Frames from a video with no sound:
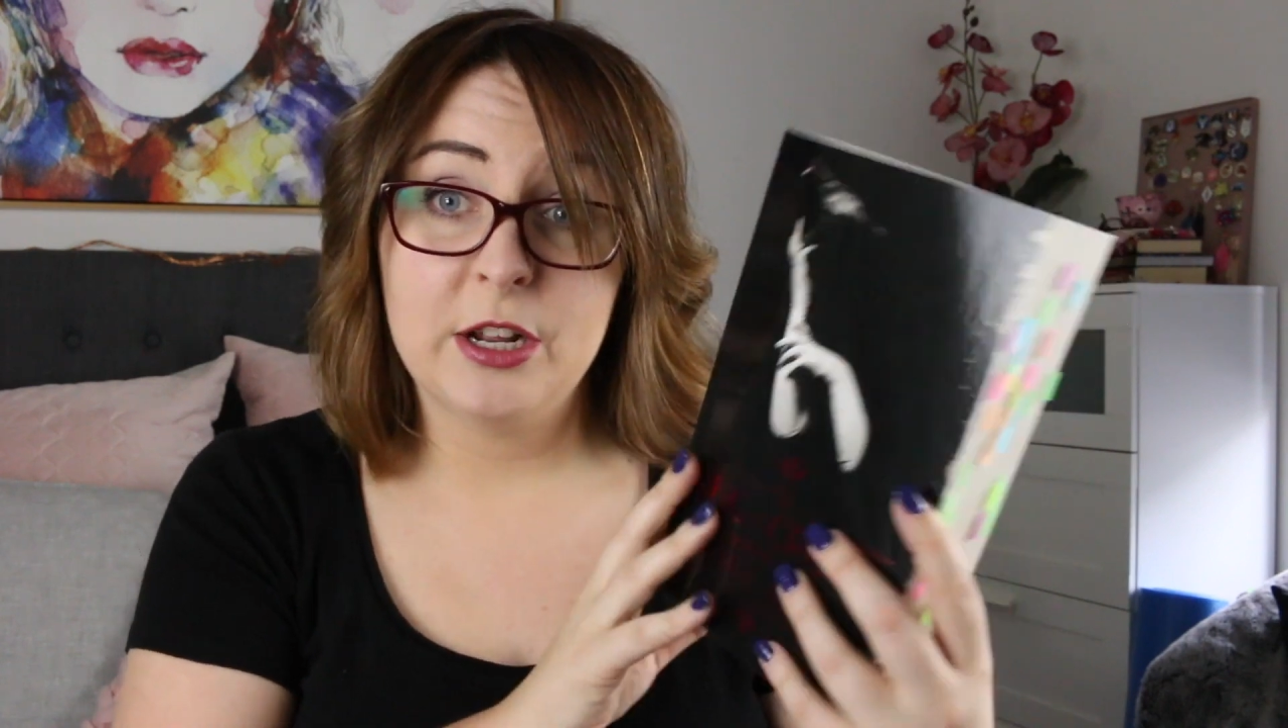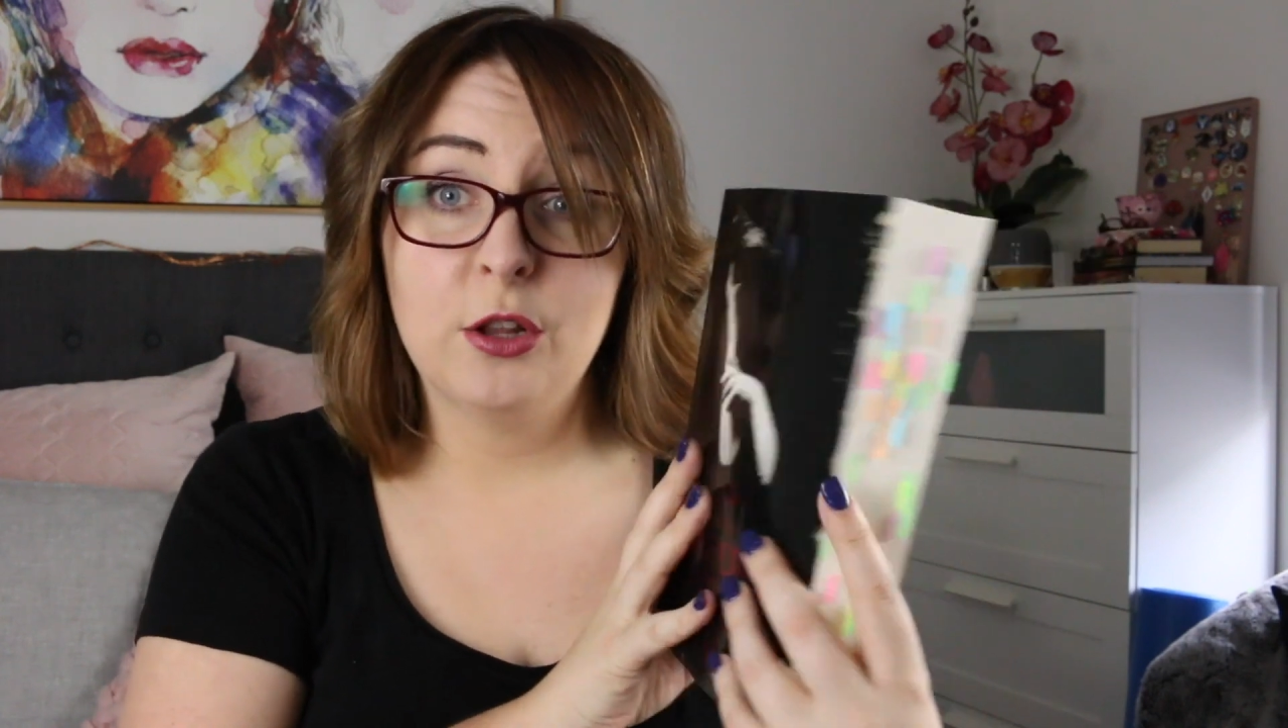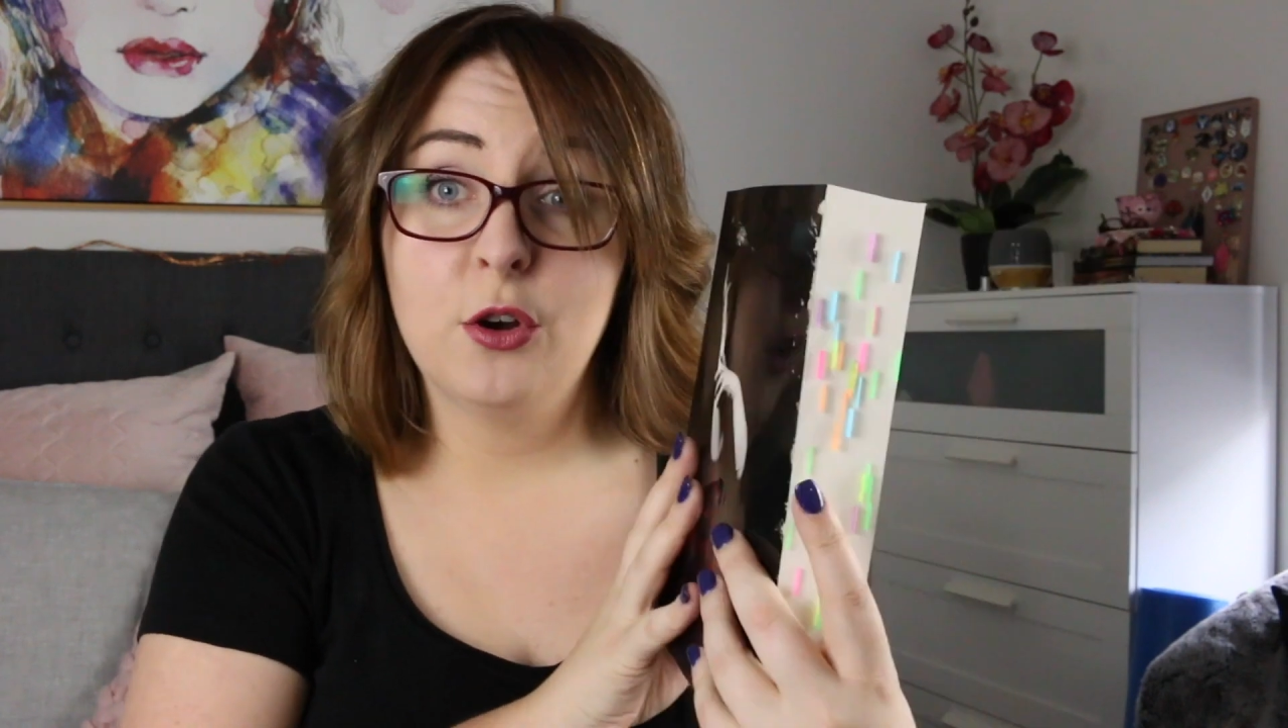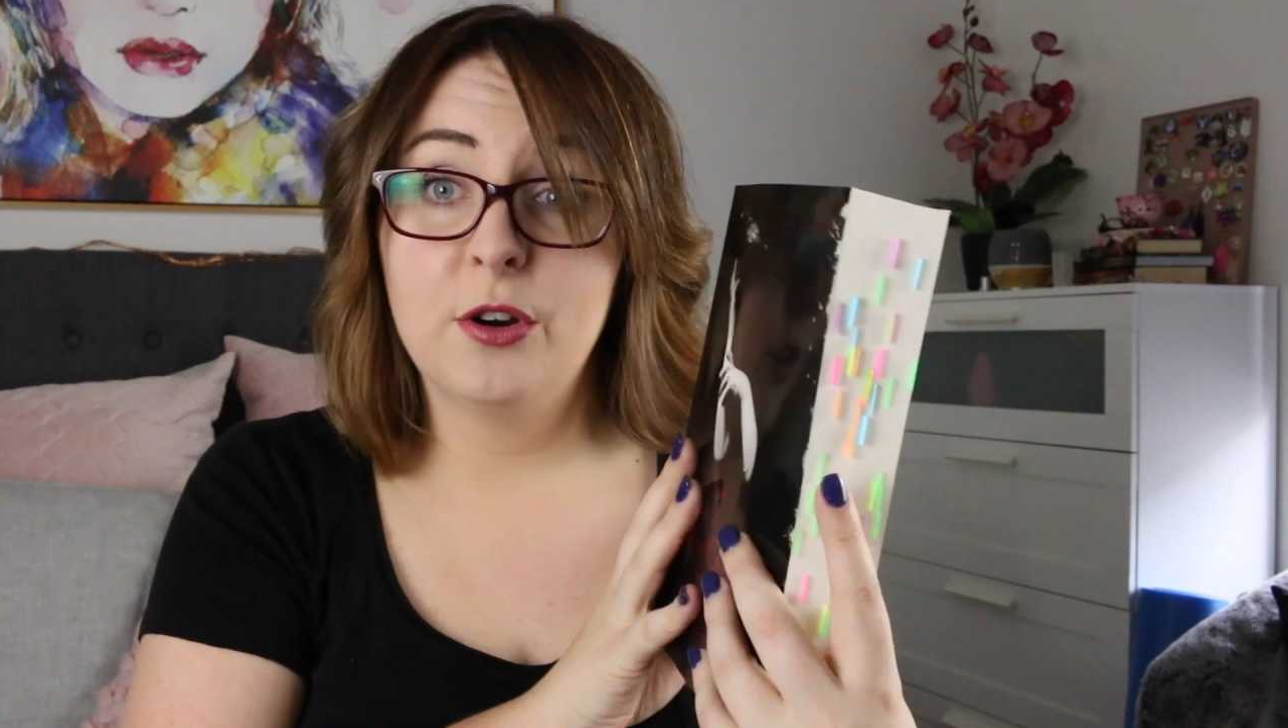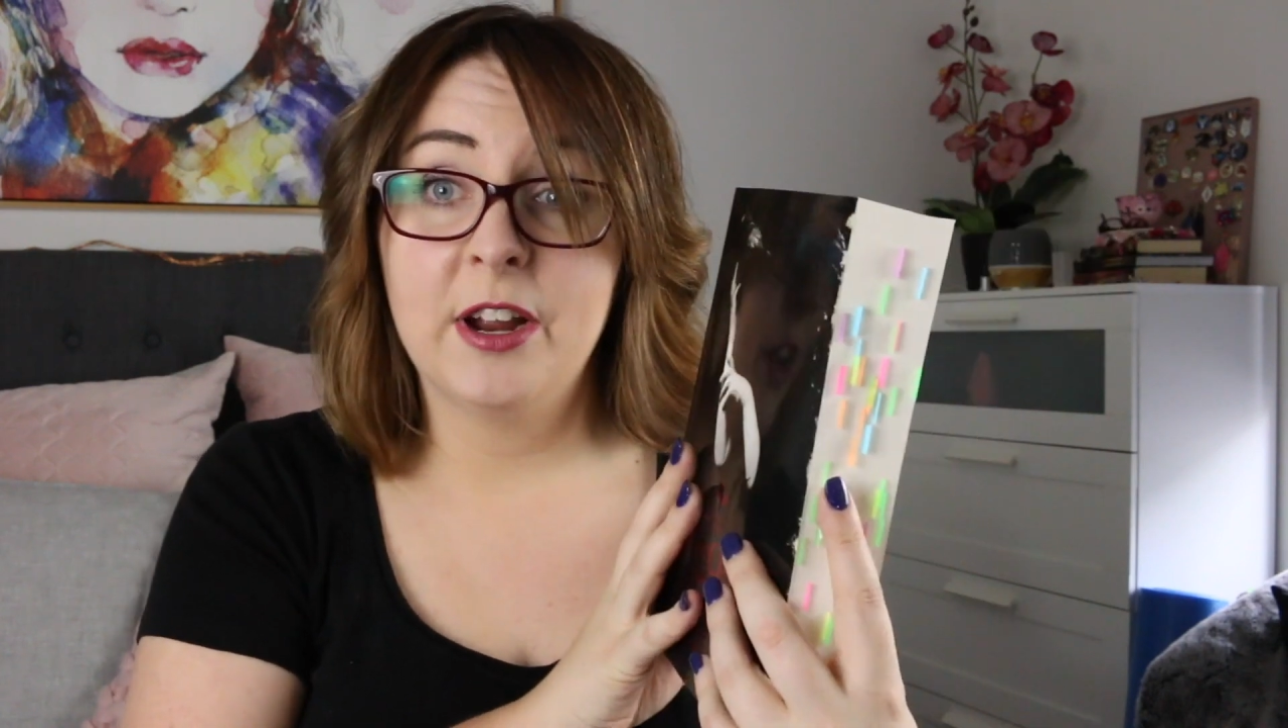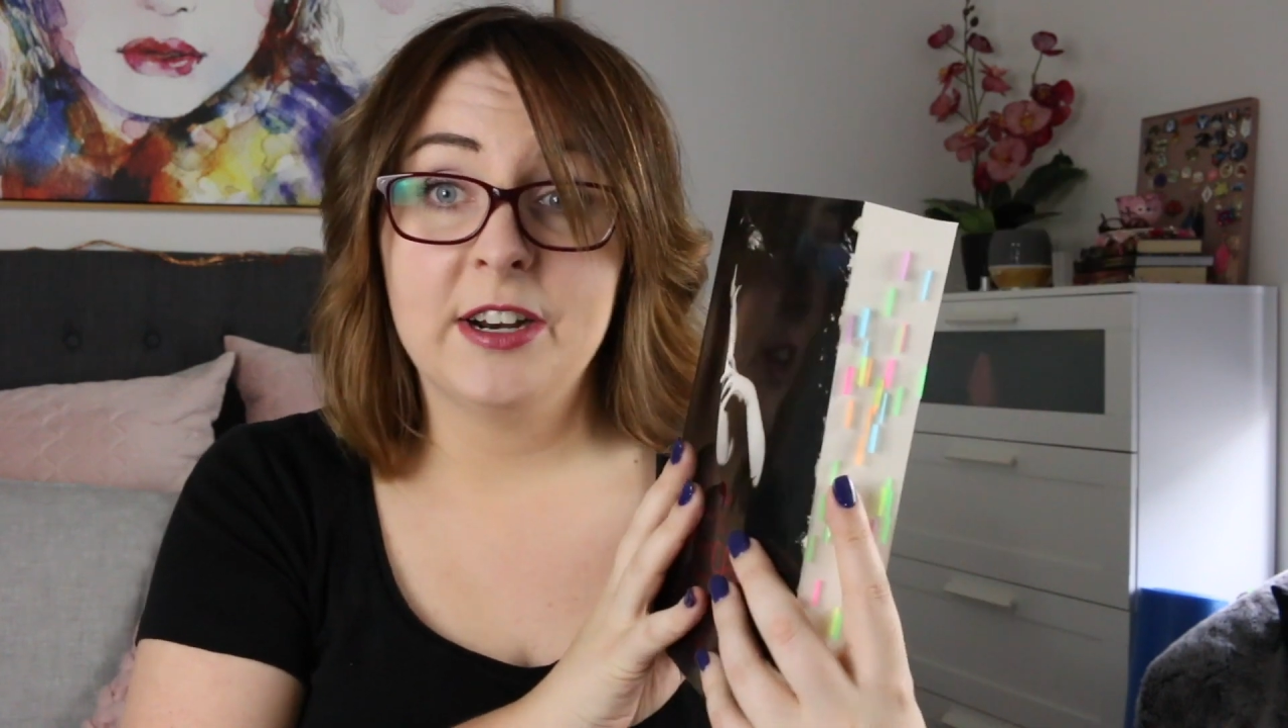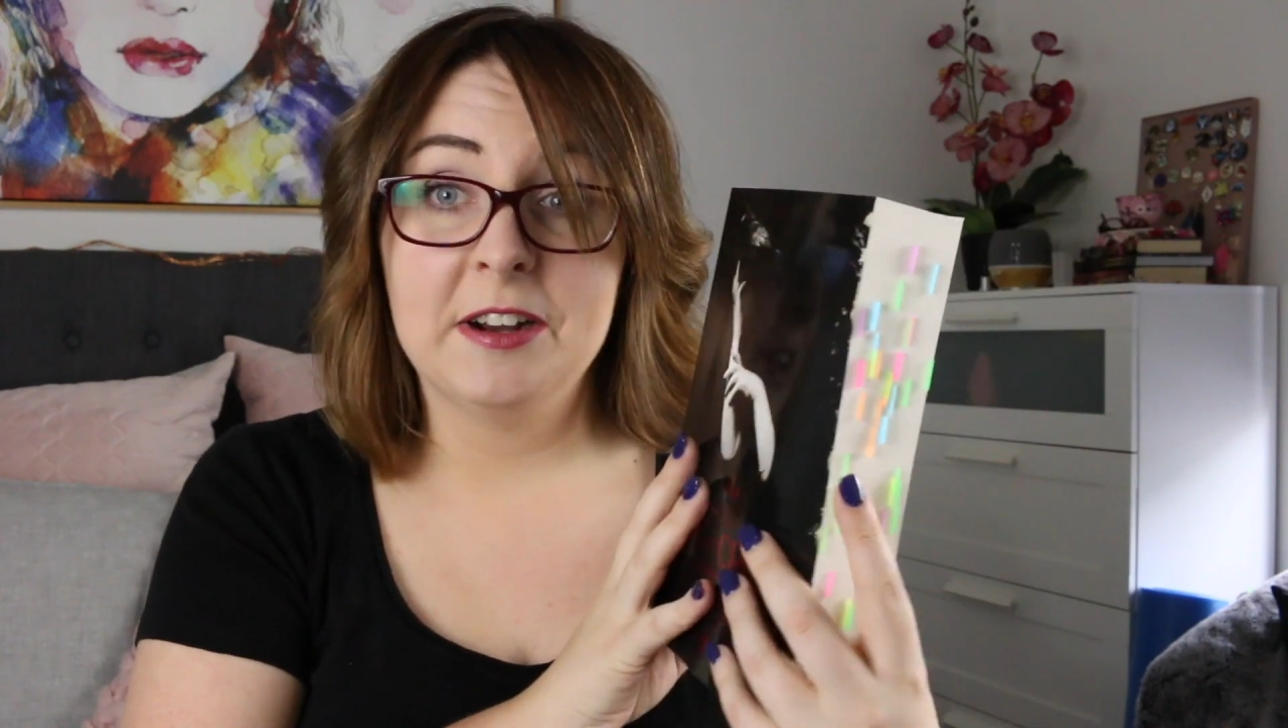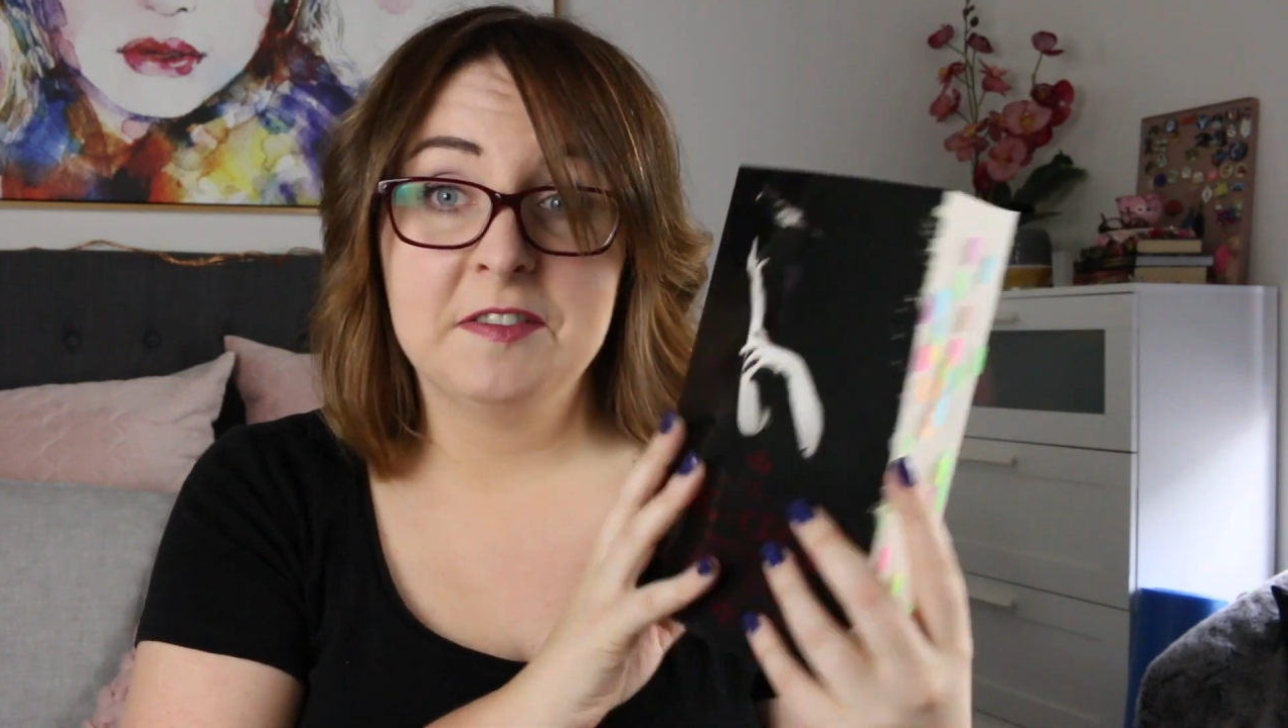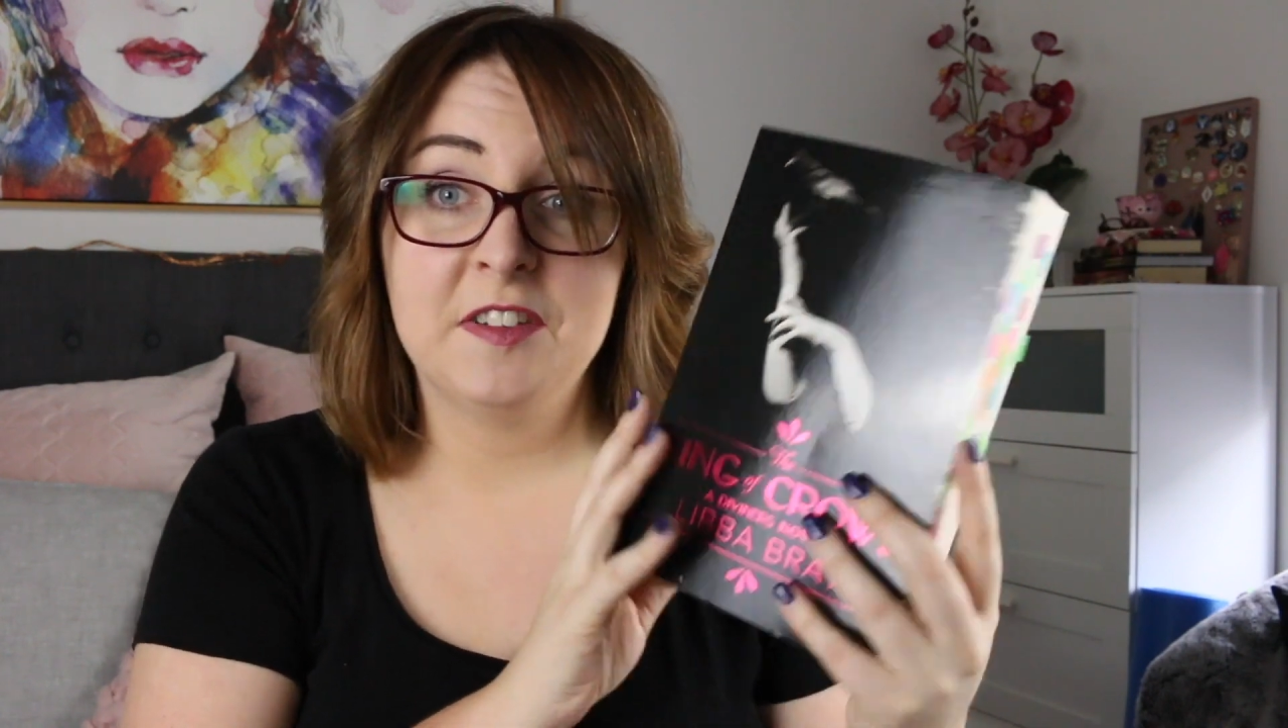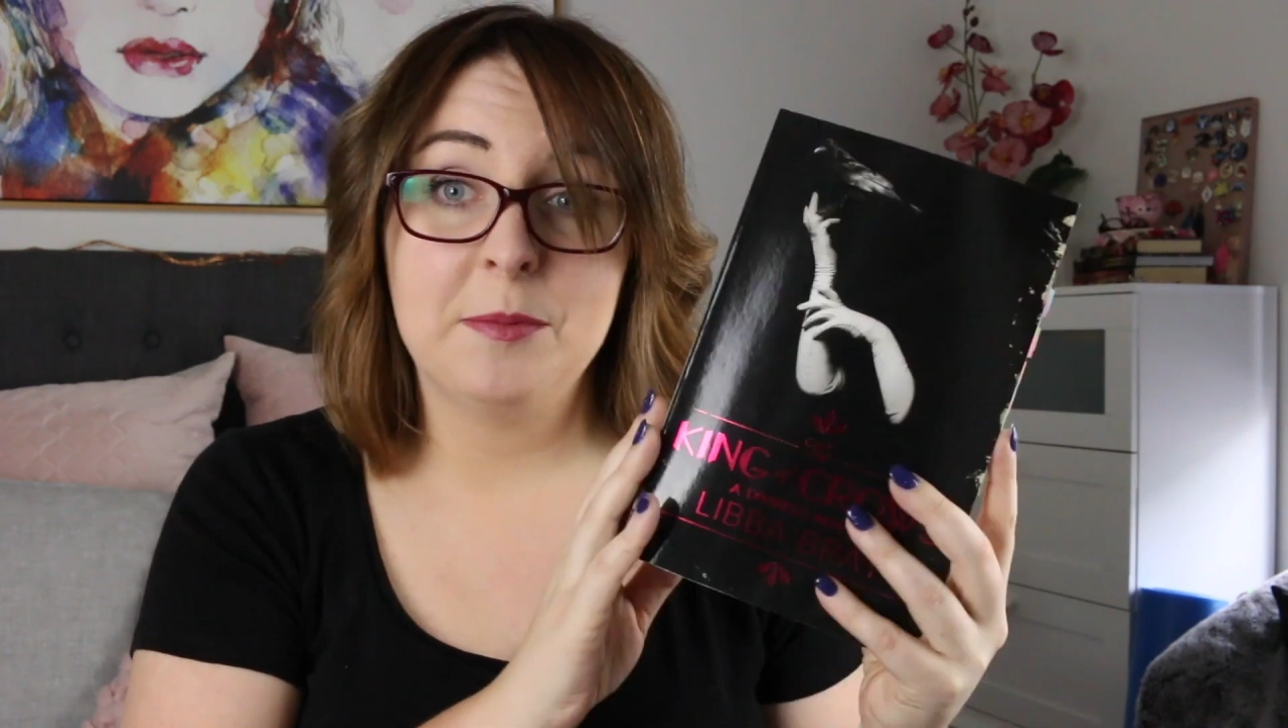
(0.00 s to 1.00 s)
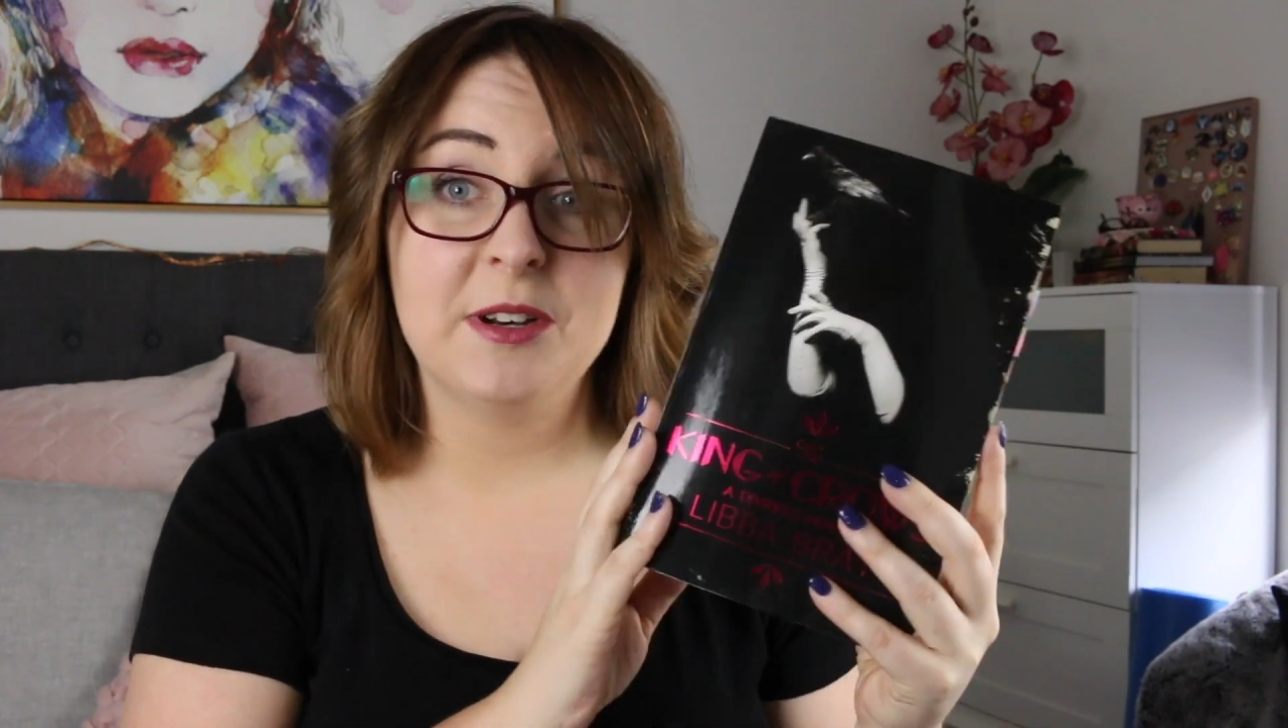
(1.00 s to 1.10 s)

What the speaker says: along and I tapped